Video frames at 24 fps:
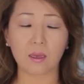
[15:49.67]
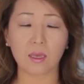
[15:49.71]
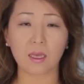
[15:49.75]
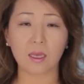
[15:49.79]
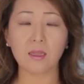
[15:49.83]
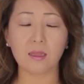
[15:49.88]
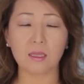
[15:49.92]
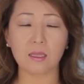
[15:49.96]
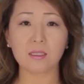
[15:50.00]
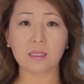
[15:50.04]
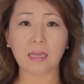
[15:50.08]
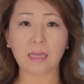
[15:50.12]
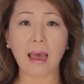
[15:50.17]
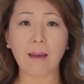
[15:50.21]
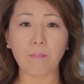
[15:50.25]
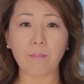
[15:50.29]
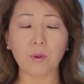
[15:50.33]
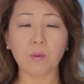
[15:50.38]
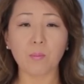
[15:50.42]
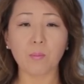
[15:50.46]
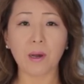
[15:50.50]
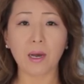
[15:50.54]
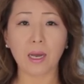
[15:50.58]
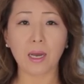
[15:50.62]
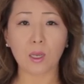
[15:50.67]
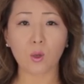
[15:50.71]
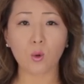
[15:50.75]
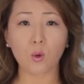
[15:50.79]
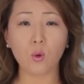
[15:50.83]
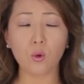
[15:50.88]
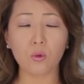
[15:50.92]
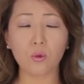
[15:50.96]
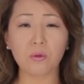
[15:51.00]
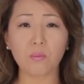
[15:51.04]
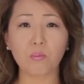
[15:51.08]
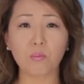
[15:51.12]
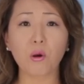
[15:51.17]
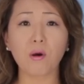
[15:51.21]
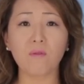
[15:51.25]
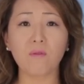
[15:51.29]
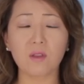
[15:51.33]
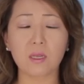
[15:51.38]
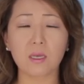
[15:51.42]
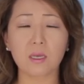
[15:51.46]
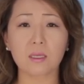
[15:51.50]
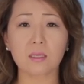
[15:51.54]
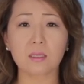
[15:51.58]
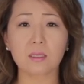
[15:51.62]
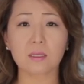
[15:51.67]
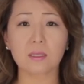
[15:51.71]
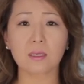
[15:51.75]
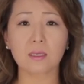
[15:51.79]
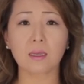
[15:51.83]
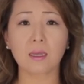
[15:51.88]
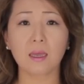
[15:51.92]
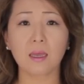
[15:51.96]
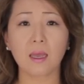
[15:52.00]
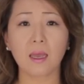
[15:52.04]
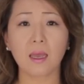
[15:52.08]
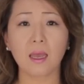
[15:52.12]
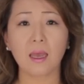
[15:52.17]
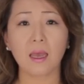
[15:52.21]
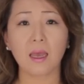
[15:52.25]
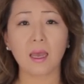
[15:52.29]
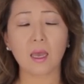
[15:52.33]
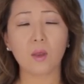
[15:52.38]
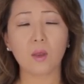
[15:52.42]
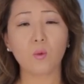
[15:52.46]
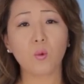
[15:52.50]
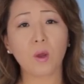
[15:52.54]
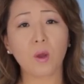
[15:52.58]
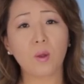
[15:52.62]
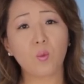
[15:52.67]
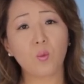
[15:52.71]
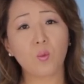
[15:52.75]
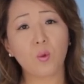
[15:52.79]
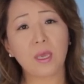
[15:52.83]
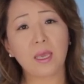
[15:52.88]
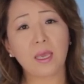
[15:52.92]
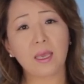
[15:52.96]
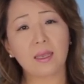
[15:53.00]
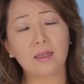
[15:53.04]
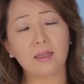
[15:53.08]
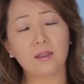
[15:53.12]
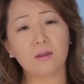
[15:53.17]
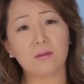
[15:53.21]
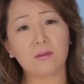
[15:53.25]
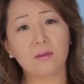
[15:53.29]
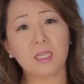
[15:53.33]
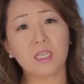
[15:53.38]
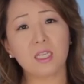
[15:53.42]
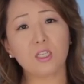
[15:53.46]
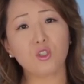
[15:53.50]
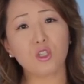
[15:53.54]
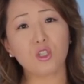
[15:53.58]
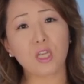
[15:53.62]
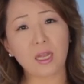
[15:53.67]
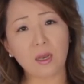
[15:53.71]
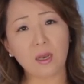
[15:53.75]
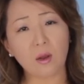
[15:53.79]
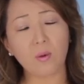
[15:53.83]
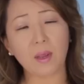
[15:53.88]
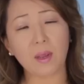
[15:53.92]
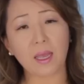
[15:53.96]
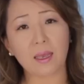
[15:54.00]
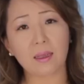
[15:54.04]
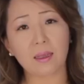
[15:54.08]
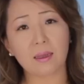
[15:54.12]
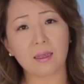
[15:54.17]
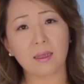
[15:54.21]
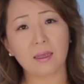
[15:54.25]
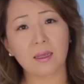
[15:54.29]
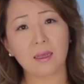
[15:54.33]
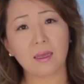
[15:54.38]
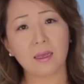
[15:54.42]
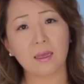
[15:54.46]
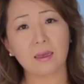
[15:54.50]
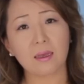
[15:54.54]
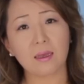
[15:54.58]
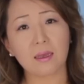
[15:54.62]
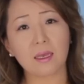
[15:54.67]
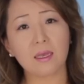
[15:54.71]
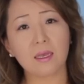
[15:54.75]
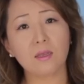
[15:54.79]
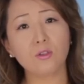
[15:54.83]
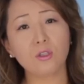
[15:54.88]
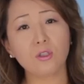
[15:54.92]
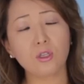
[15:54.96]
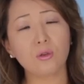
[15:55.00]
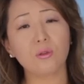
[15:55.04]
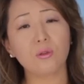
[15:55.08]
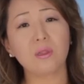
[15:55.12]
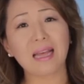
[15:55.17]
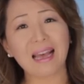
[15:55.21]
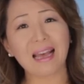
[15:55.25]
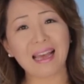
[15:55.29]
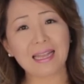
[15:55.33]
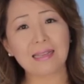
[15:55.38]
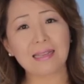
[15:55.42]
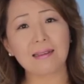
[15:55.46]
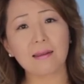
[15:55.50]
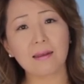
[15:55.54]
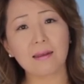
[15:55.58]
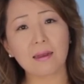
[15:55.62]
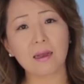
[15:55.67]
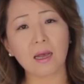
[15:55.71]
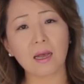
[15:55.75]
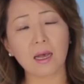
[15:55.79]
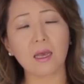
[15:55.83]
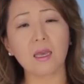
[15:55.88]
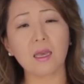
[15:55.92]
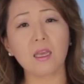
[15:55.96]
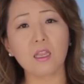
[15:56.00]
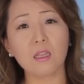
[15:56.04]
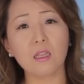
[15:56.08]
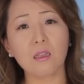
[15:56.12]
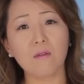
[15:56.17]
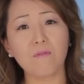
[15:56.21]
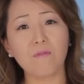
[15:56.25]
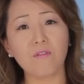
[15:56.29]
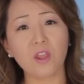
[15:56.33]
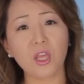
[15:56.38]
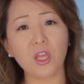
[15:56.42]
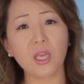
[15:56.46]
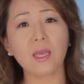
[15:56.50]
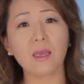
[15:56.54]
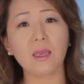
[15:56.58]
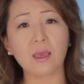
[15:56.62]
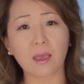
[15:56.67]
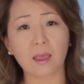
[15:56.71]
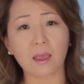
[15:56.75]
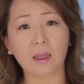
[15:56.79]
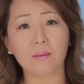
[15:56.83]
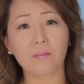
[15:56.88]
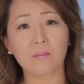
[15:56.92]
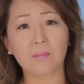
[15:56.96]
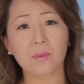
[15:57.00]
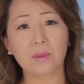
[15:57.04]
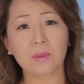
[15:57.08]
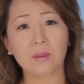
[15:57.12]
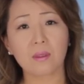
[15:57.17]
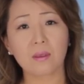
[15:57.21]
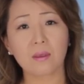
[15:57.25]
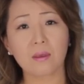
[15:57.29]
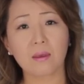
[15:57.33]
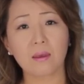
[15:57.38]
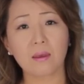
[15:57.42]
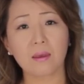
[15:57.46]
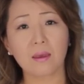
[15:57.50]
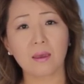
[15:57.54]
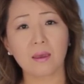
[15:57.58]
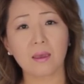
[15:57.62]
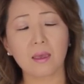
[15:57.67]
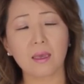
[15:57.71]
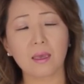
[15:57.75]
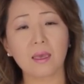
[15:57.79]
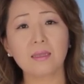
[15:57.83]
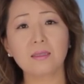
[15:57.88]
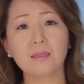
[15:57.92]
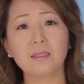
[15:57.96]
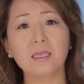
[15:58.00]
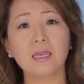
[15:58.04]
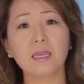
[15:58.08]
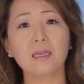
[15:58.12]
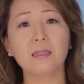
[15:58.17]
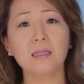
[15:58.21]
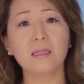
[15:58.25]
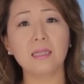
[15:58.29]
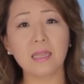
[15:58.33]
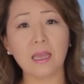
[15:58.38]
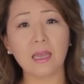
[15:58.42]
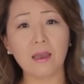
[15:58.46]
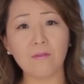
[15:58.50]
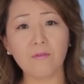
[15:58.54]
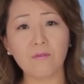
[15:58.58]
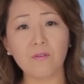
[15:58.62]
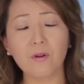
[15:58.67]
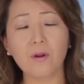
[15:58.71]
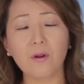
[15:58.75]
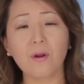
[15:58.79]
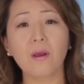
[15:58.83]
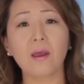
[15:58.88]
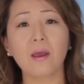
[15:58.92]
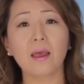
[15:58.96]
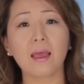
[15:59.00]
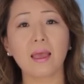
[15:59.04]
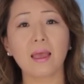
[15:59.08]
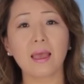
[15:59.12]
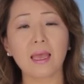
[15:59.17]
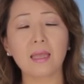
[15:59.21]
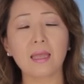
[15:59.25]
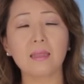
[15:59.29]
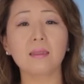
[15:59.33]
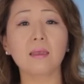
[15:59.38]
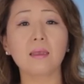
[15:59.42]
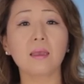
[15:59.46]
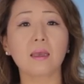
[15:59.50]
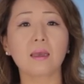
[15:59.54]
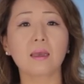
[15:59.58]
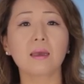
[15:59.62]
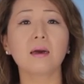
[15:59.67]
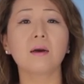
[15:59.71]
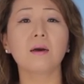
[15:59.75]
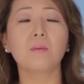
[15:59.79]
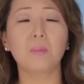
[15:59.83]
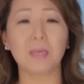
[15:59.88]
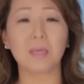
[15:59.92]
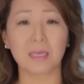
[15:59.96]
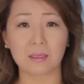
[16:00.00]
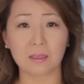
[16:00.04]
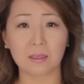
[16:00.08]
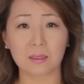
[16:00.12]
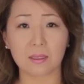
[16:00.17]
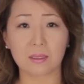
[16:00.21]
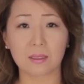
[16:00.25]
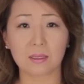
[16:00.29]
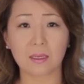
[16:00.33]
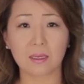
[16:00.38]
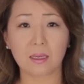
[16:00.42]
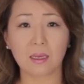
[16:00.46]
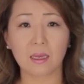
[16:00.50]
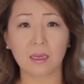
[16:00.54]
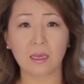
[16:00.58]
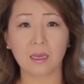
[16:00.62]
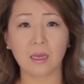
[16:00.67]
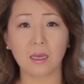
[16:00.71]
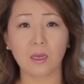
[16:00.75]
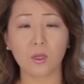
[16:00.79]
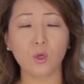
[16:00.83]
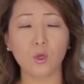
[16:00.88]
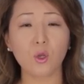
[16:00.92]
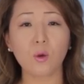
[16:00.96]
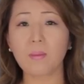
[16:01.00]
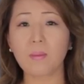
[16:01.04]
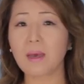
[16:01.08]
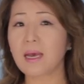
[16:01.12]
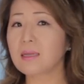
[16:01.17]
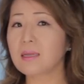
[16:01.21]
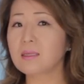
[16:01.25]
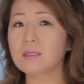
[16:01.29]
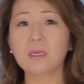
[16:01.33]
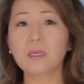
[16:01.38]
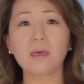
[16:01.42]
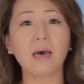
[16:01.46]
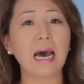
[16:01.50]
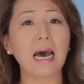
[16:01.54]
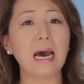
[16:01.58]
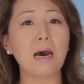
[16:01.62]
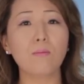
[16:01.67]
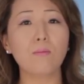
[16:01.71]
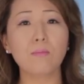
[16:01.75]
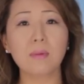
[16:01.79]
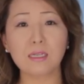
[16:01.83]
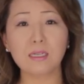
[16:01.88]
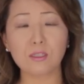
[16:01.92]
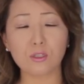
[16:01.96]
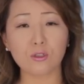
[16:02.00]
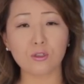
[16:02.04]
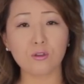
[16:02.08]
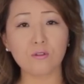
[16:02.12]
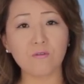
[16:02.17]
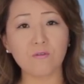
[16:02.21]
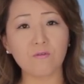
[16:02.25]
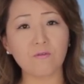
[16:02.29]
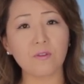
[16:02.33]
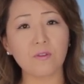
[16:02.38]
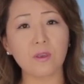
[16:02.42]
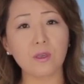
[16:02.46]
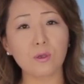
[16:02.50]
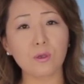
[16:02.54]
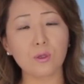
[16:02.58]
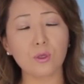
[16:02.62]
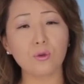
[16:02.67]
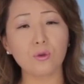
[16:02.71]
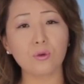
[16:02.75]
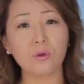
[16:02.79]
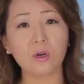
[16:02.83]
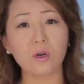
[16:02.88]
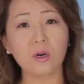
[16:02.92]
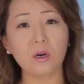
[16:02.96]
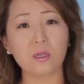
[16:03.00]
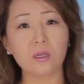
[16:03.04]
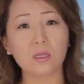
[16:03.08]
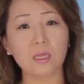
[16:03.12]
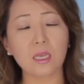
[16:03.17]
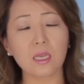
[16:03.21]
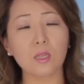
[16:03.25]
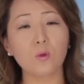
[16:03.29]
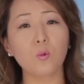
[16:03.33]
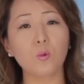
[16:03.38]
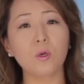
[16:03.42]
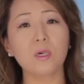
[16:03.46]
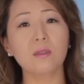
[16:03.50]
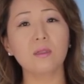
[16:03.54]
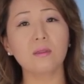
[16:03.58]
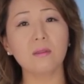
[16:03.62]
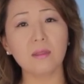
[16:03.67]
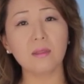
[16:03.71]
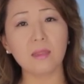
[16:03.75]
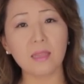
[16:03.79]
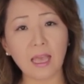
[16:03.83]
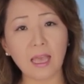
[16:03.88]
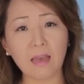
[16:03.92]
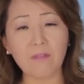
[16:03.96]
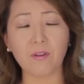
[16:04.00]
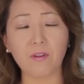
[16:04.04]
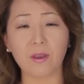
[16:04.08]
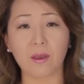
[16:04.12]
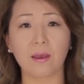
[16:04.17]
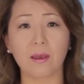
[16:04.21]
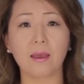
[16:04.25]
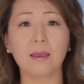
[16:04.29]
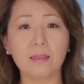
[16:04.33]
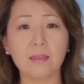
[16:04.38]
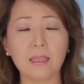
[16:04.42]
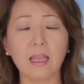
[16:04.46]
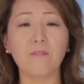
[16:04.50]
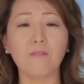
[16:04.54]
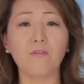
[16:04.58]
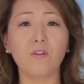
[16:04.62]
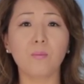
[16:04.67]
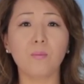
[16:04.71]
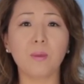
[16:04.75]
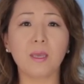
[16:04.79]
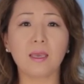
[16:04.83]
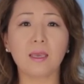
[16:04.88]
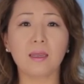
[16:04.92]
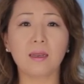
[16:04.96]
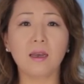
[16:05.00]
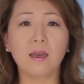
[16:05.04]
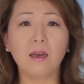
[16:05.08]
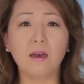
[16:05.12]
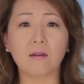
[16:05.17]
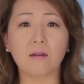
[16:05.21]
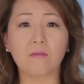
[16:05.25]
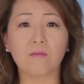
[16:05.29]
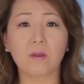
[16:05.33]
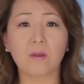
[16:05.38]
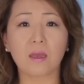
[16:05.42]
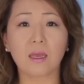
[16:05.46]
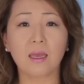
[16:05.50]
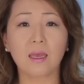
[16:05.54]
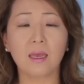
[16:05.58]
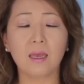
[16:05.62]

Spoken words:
in this apple pie called the providence? And when we degenerate into that kind of thinking, it's a never-ending abyss. No matter how much you feel you got, it will never be enough,